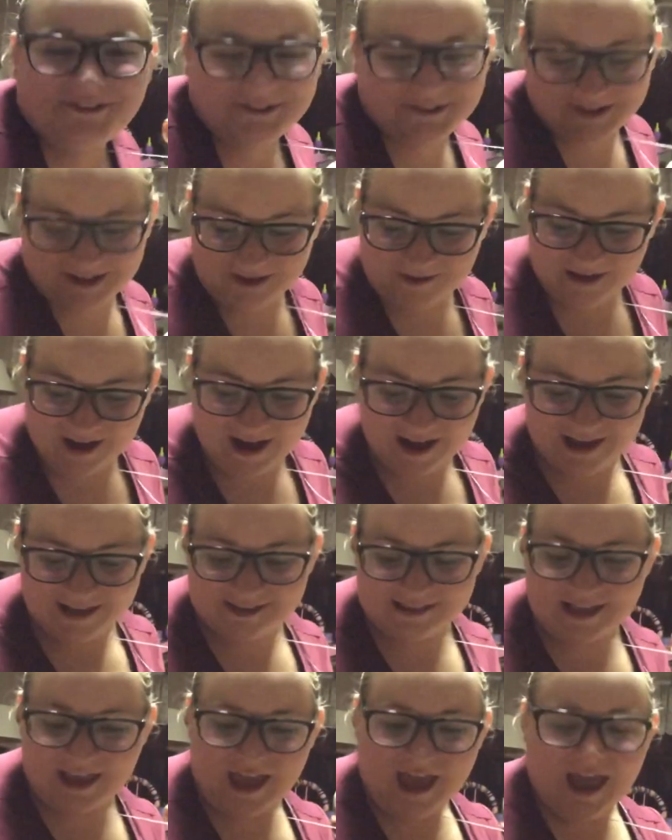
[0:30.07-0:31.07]
for you
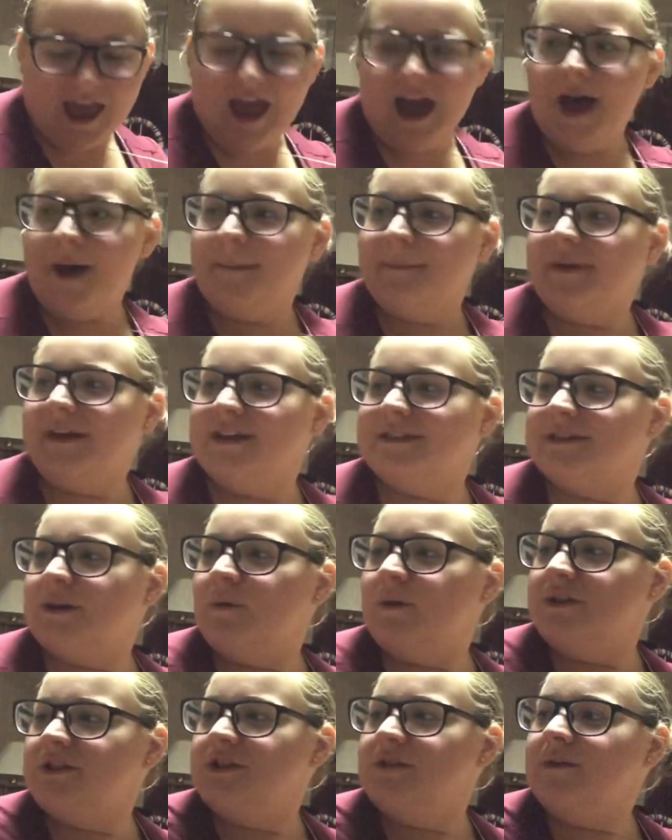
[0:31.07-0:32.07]
guys um, because I
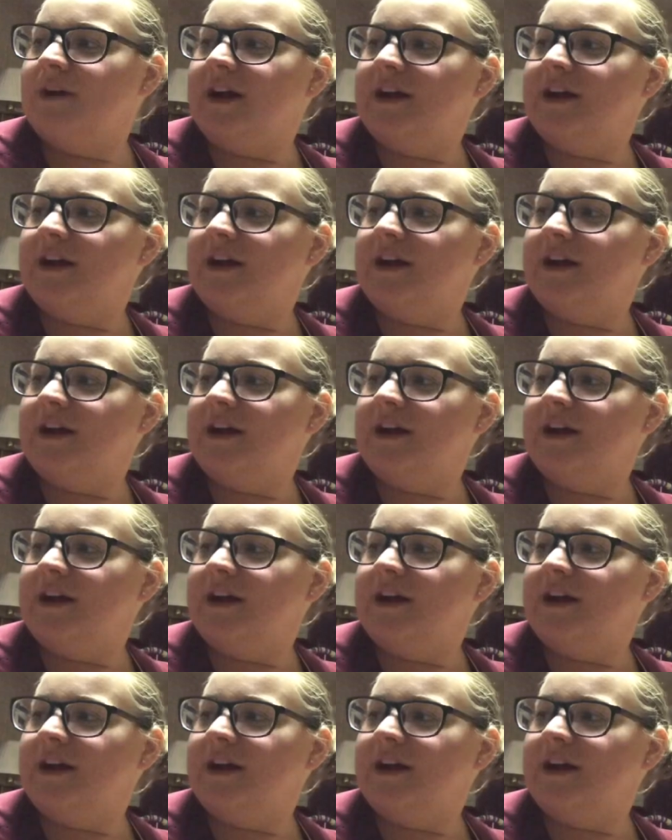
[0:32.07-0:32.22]
want you